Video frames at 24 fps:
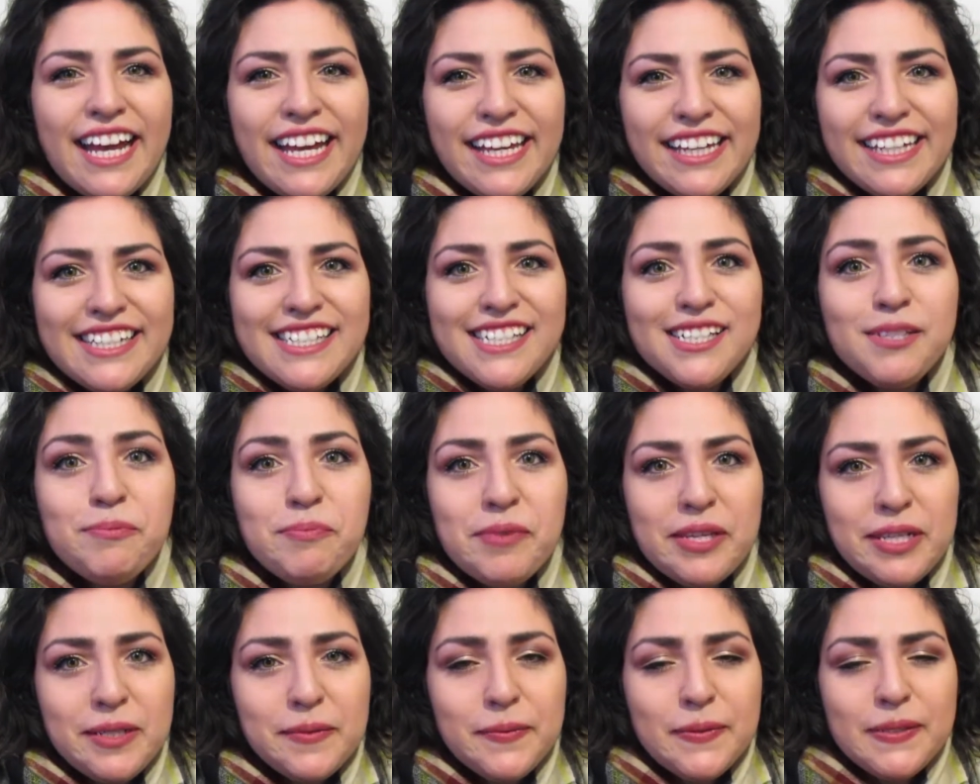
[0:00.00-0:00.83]
guys,
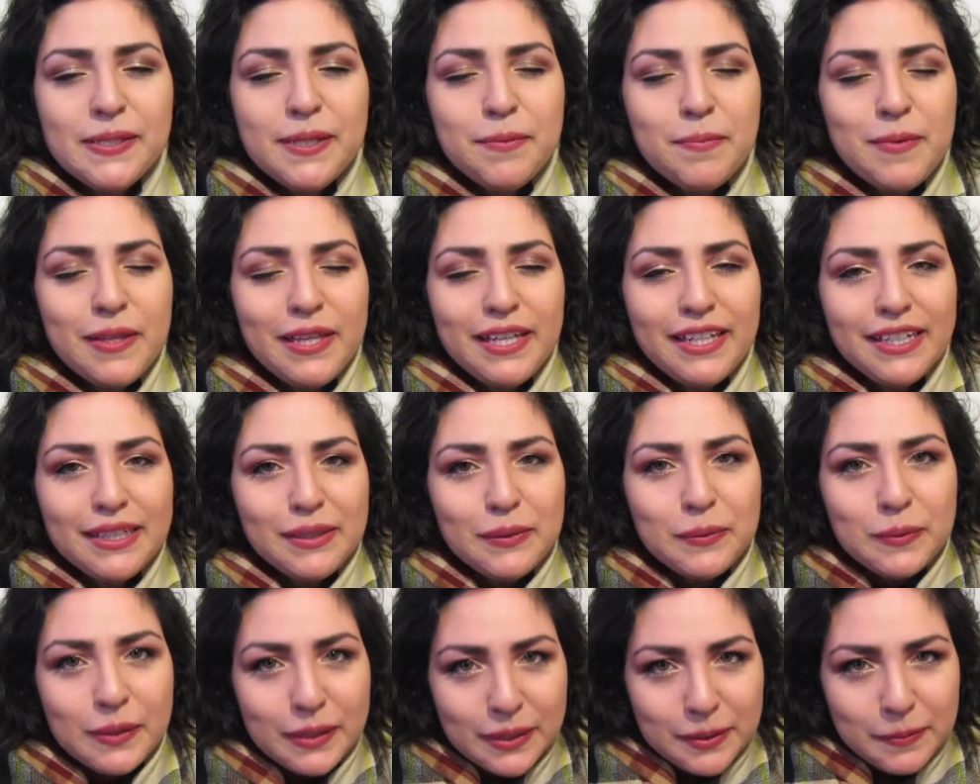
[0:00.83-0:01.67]
my name is Camilla.
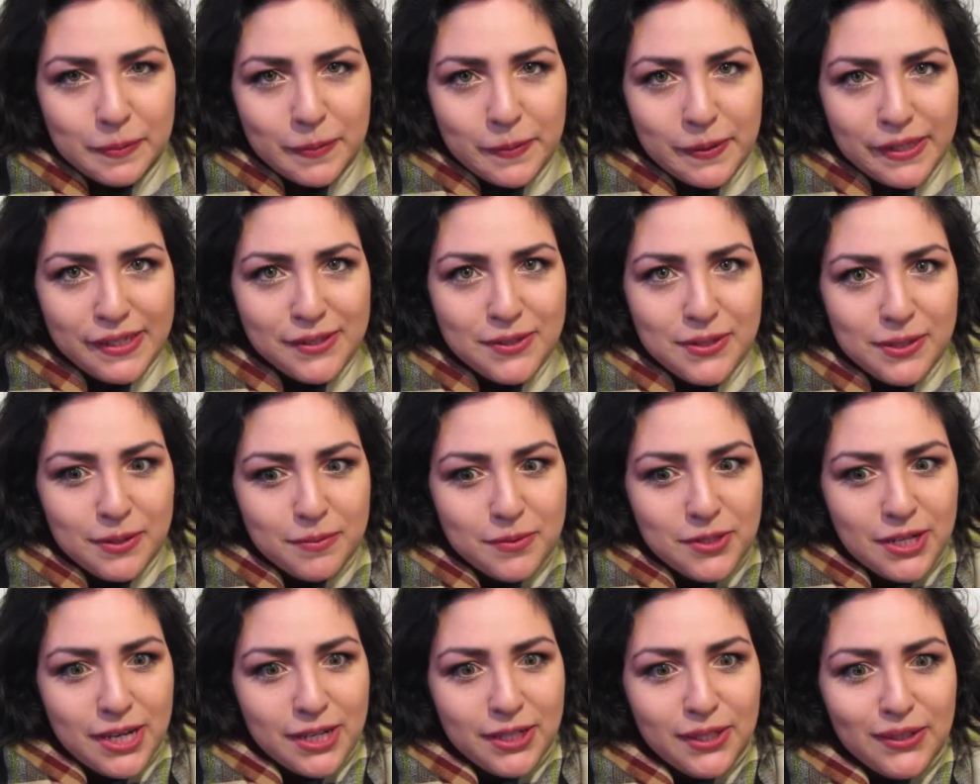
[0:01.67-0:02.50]
Welcome to my YouTube
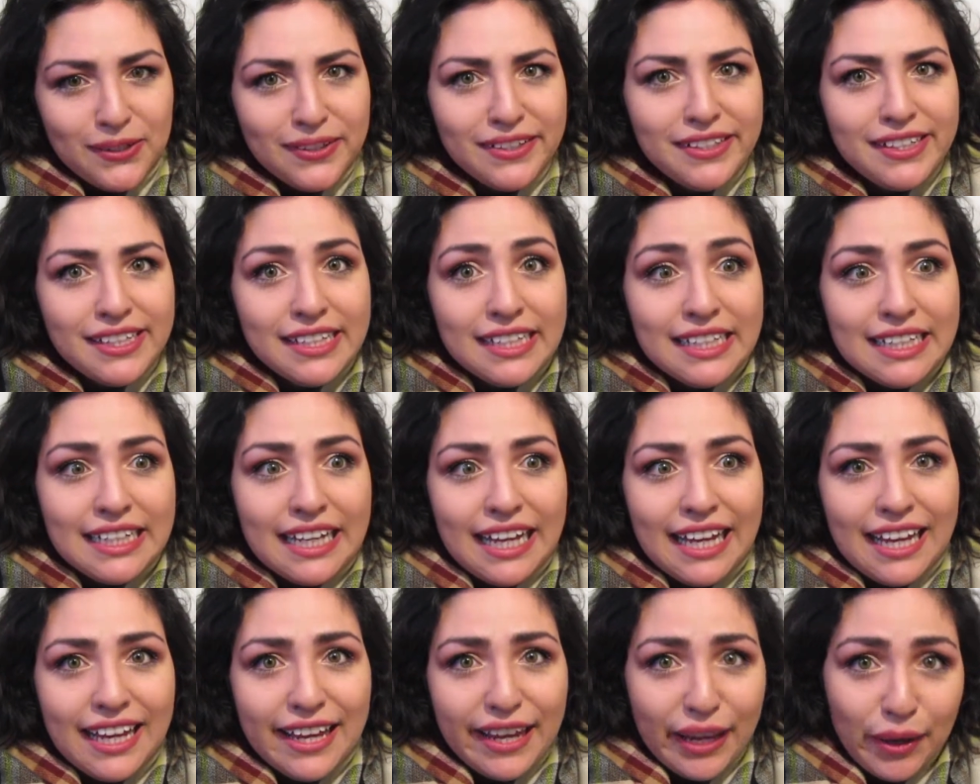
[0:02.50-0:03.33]
channel.
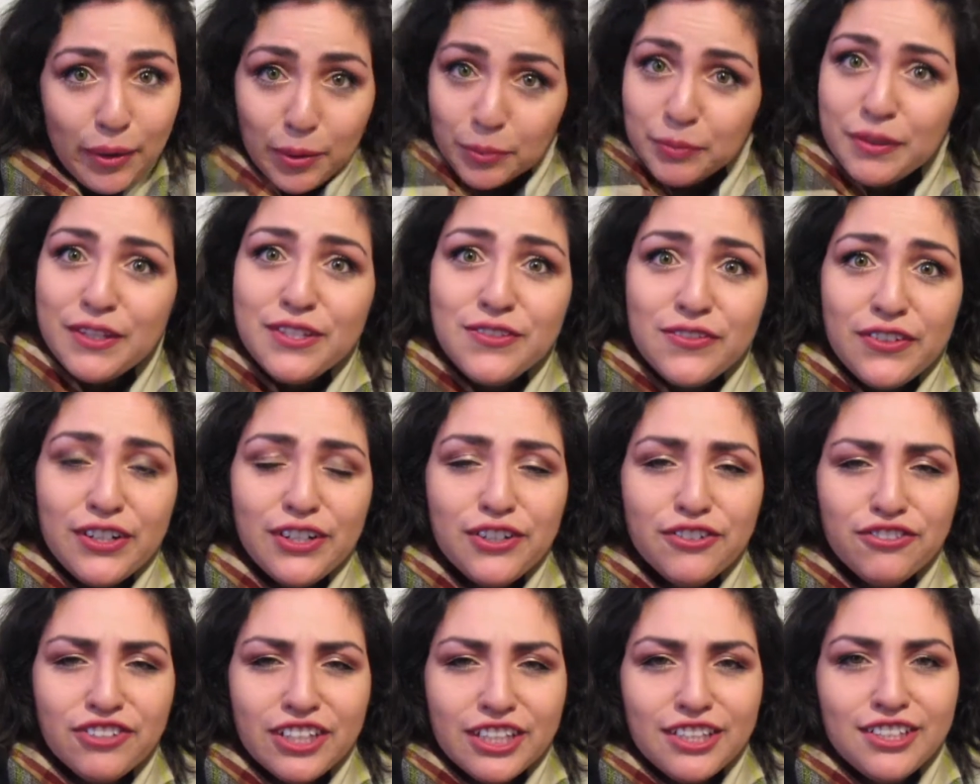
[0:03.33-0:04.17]
I hope this video
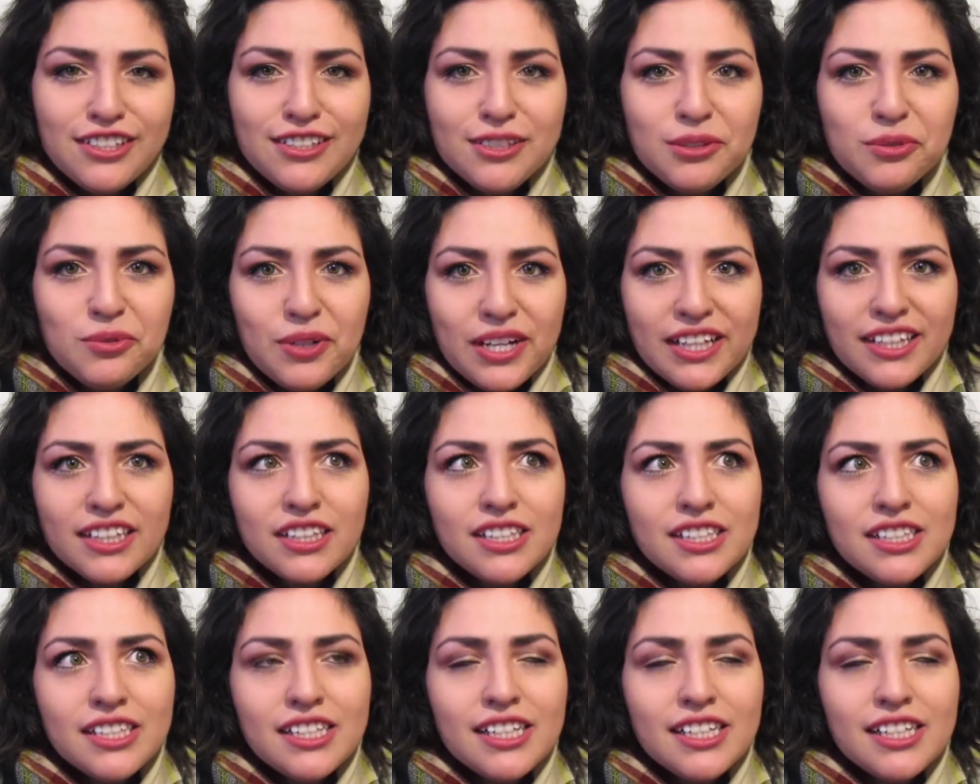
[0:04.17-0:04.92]
finds you well.